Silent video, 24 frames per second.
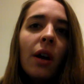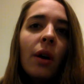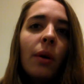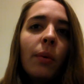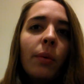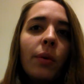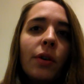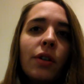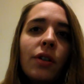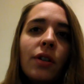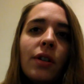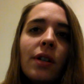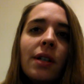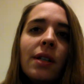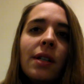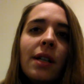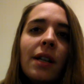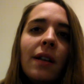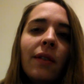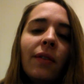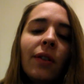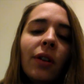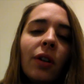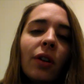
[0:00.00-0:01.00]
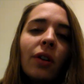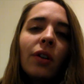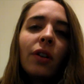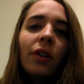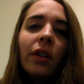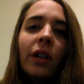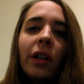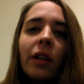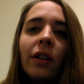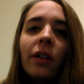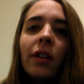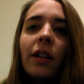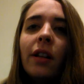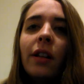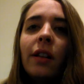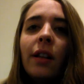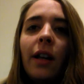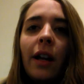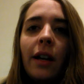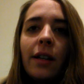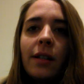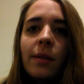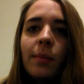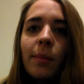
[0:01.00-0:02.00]
which is even earlier than
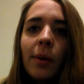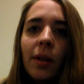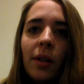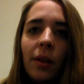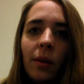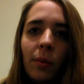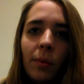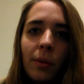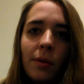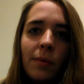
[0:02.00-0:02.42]
last month,